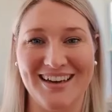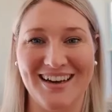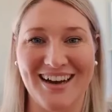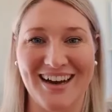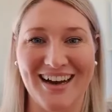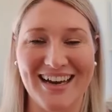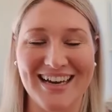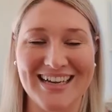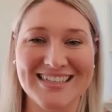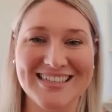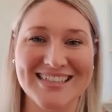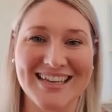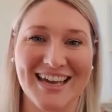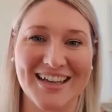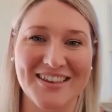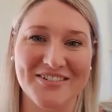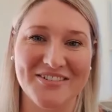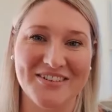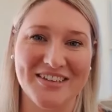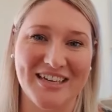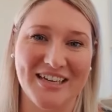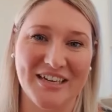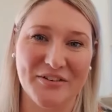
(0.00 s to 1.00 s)
Hi, it's
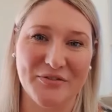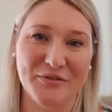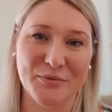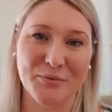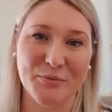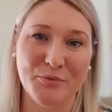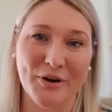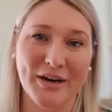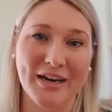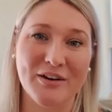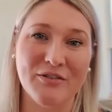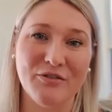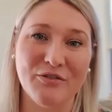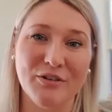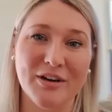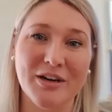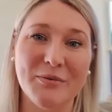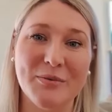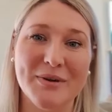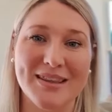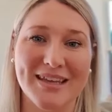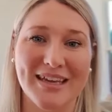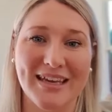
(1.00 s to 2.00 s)
Catherine here from Break Free
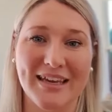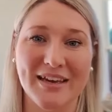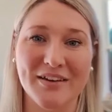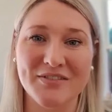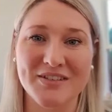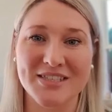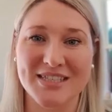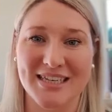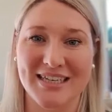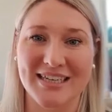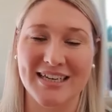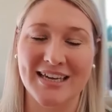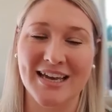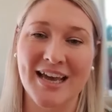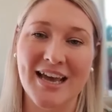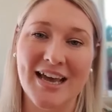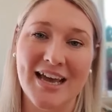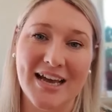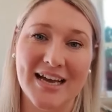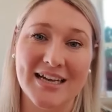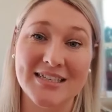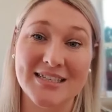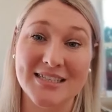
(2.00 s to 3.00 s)
with EFT,
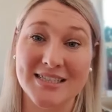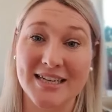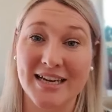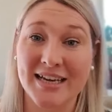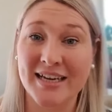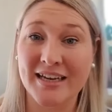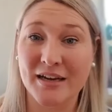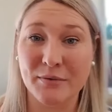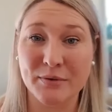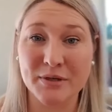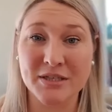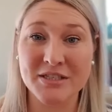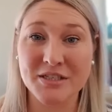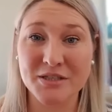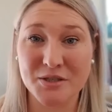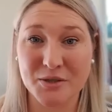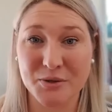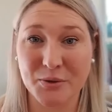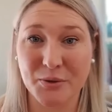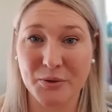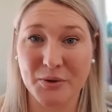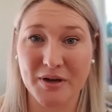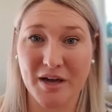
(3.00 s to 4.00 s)
and today I wanted to
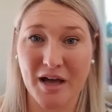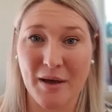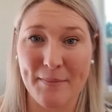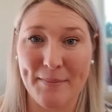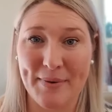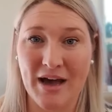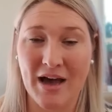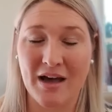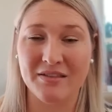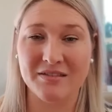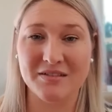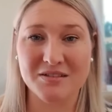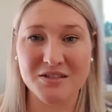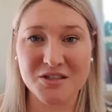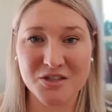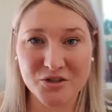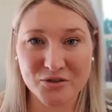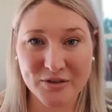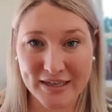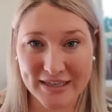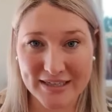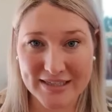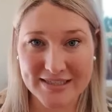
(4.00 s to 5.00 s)
talk about the
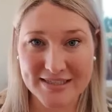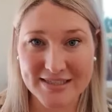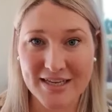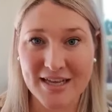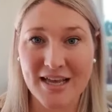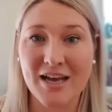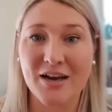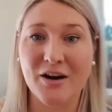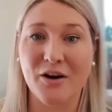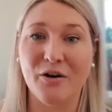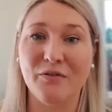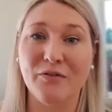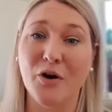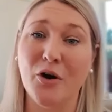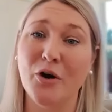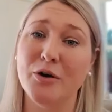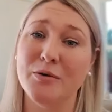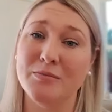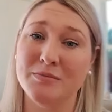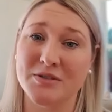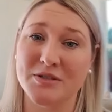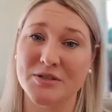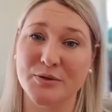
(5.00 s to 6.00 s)
stress of
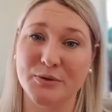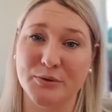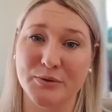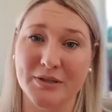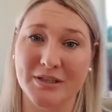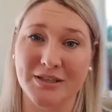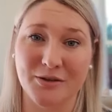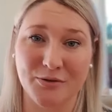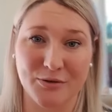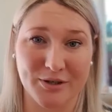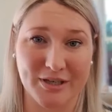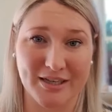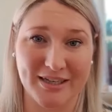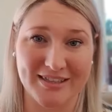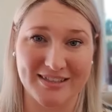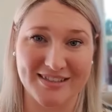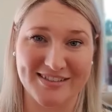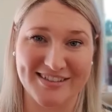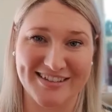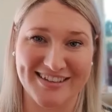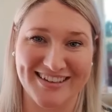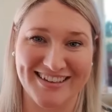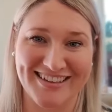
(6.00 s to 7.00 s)
homeschooling your
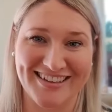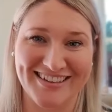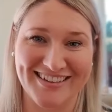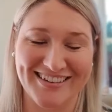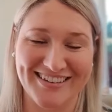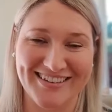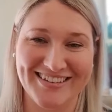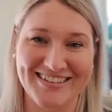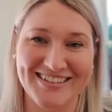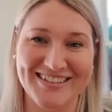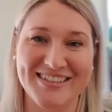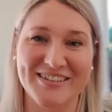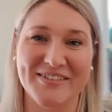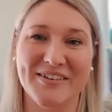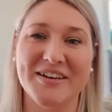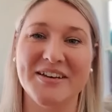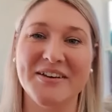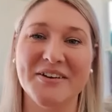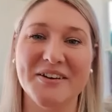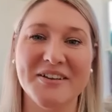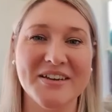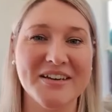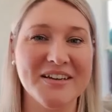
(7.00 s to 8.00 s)
kids. So I
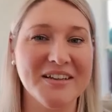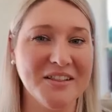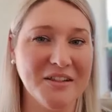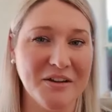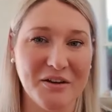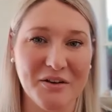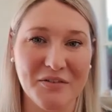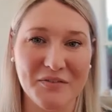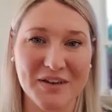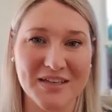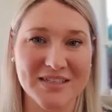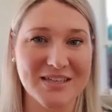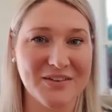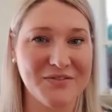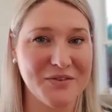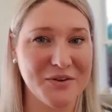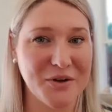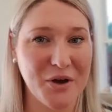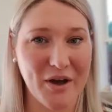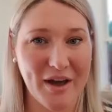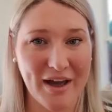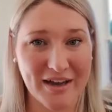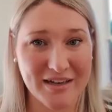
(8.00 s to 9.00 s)
know that a lot of us have
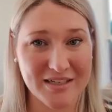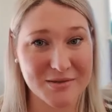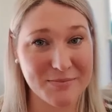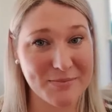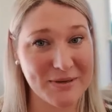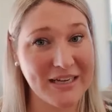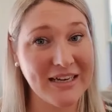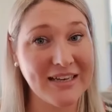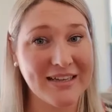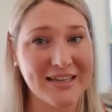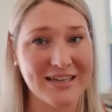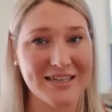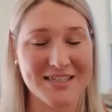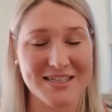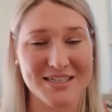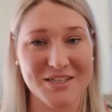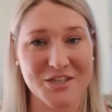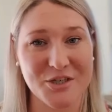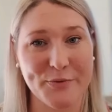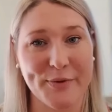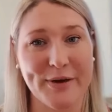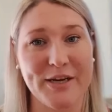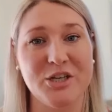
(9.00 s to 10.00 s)
not had to be in that
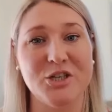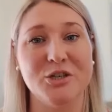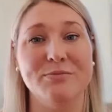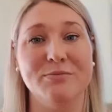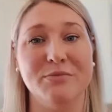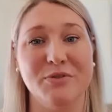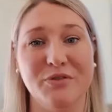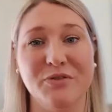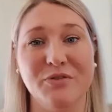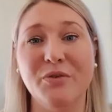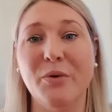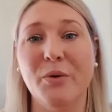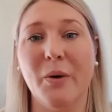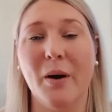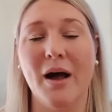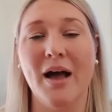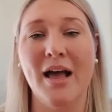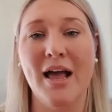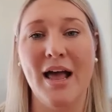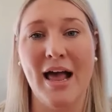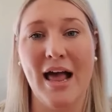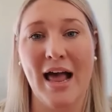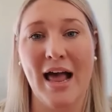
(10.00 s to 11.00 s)
situation before,
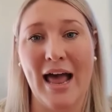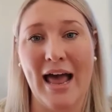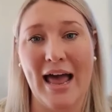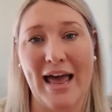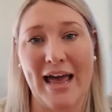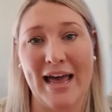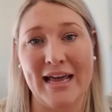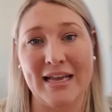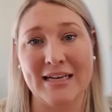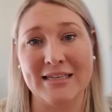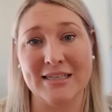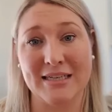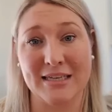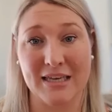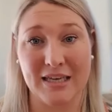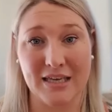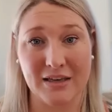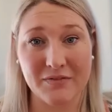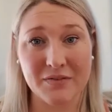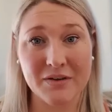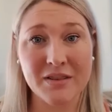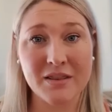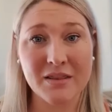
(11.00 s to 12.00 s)
and
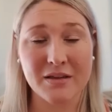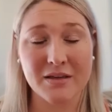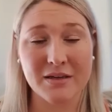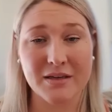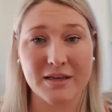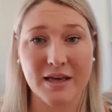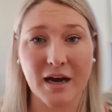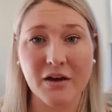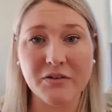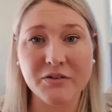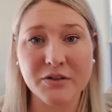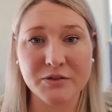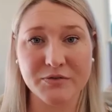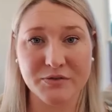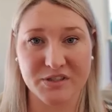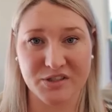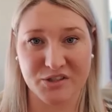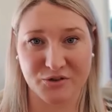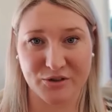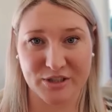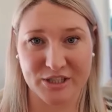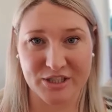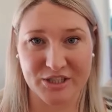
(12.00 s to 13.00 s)
given the current
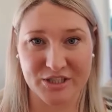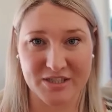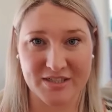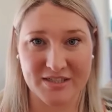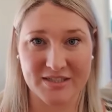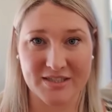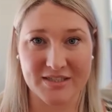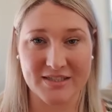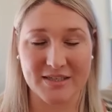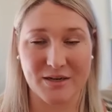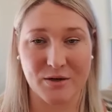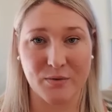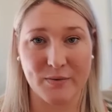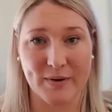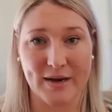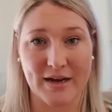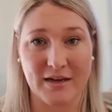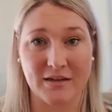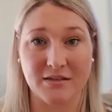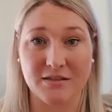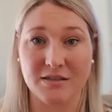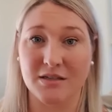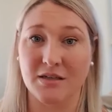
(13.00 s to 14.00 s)
restrictions
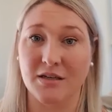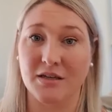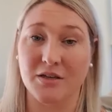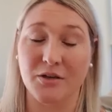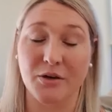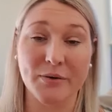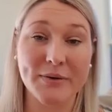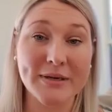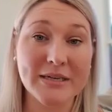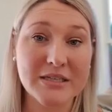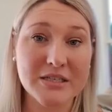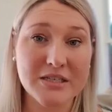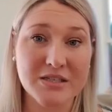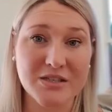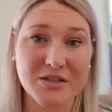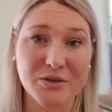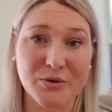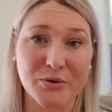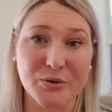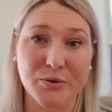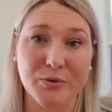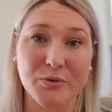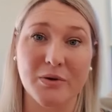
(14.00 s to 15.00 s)
around going to
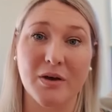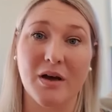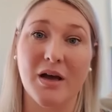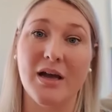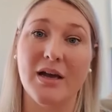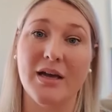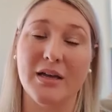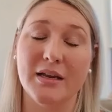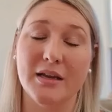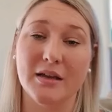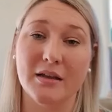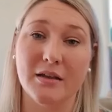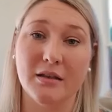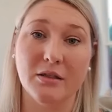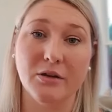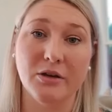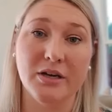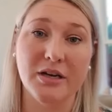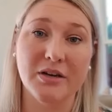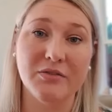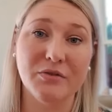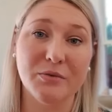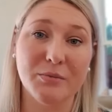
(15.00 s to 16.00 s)
school,
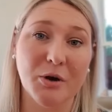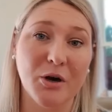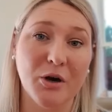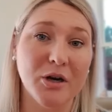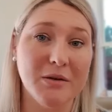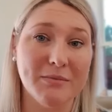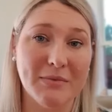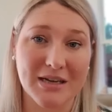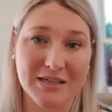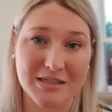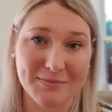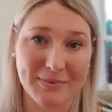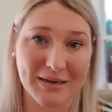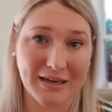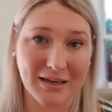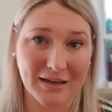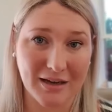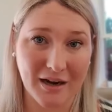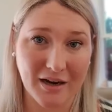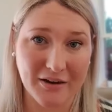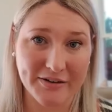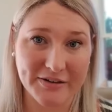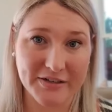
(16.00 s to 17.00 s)
learning from home has been
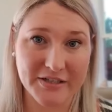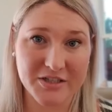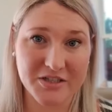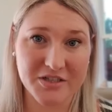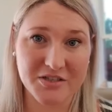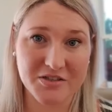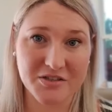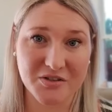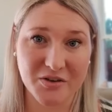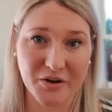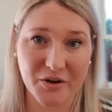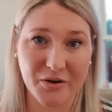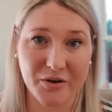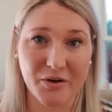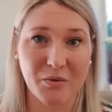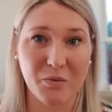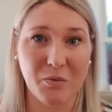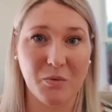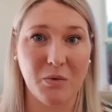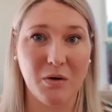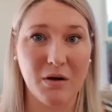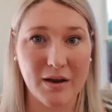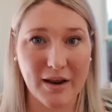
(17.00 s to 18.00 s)
encouraged. So
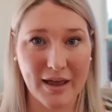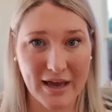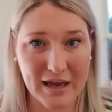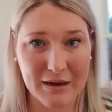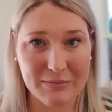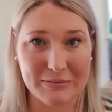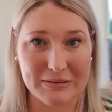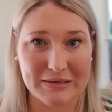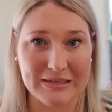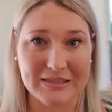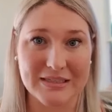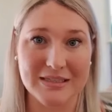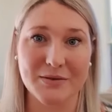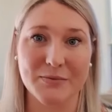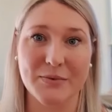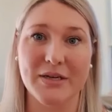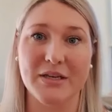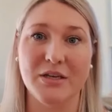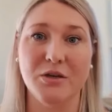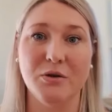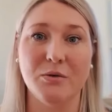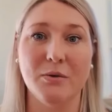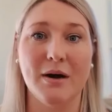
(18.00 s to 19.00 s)
what happens
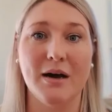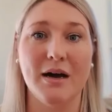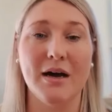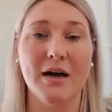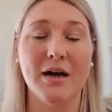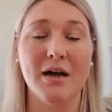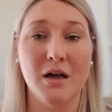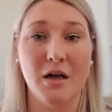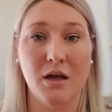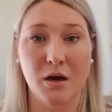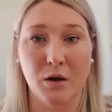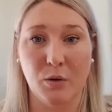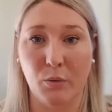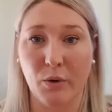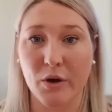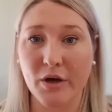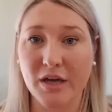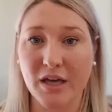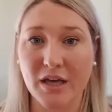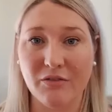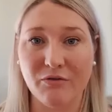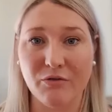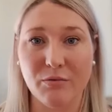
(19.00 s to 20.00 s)
when you are
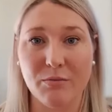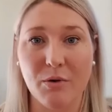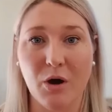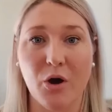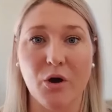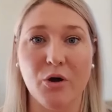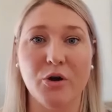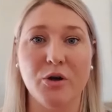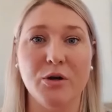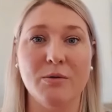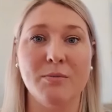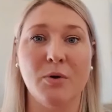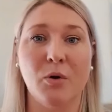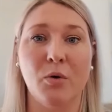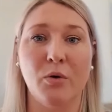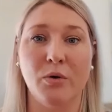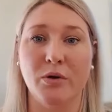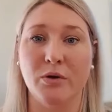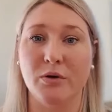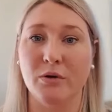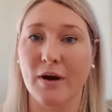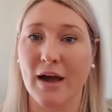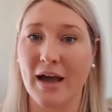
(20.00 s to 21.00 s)
working from home or
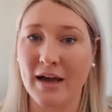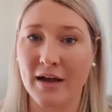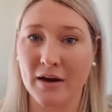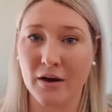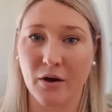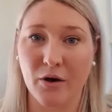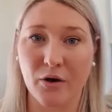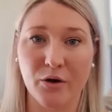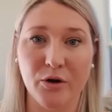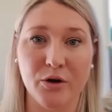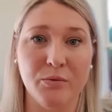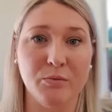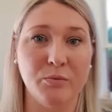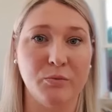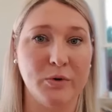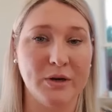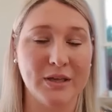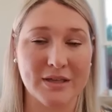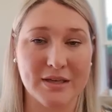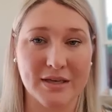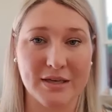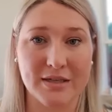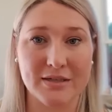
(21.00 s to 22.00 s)
you're at home
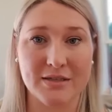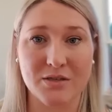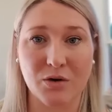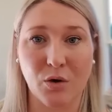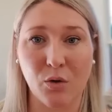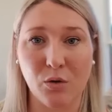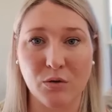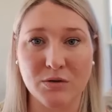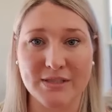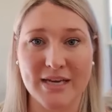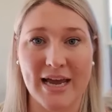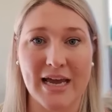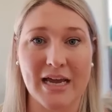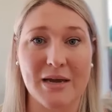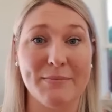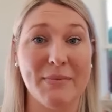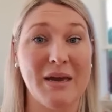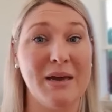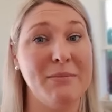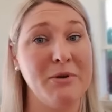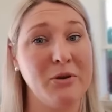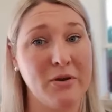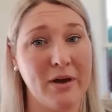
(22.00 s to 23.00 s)
with kids all day?
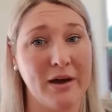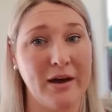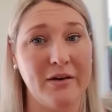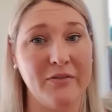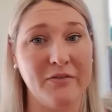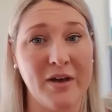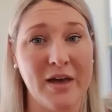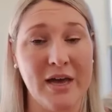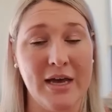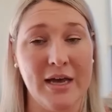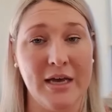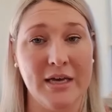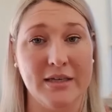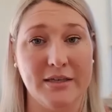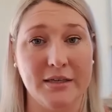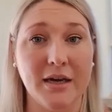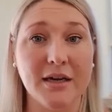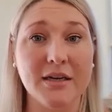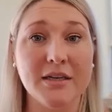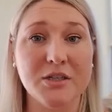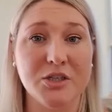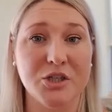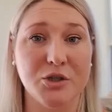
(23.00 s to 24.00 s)
Maybe you have
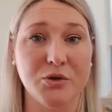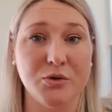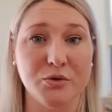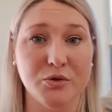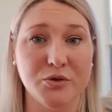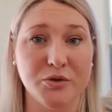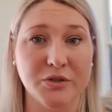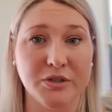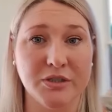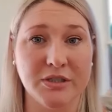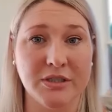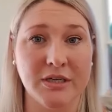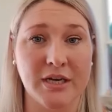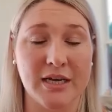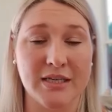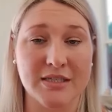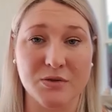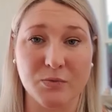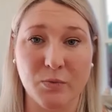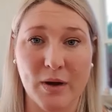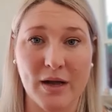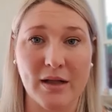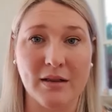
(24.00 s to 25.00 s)
younger children
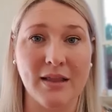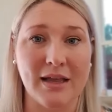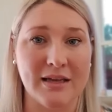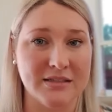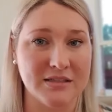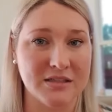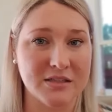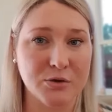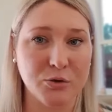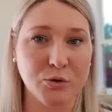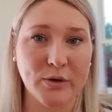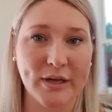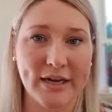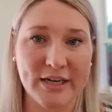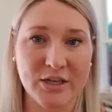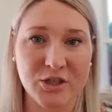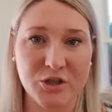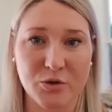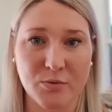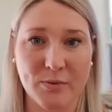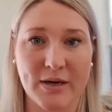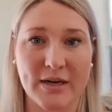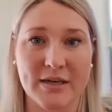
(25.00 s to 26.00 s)
as well as
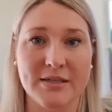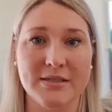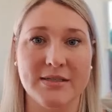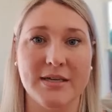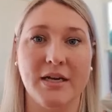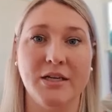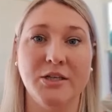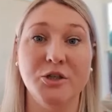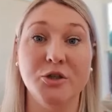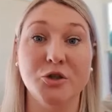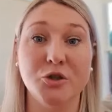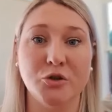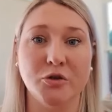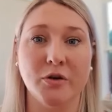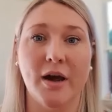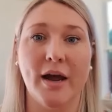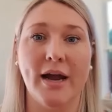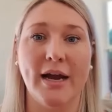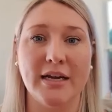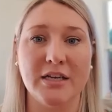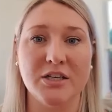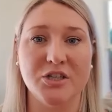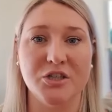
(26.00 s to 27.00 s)
school-aged ones and you're
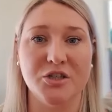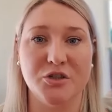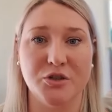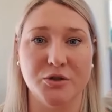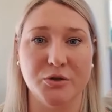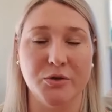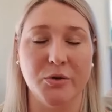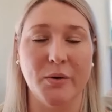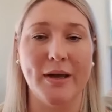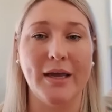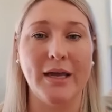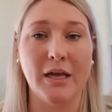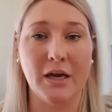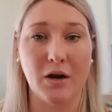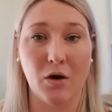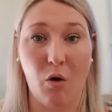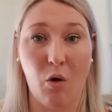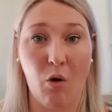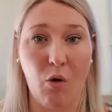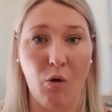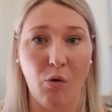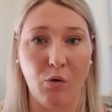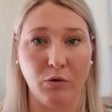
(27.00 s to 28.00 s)
trying to do it
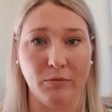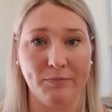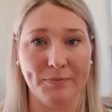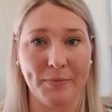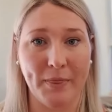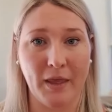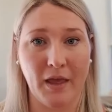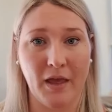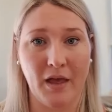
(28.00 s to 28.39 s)
all.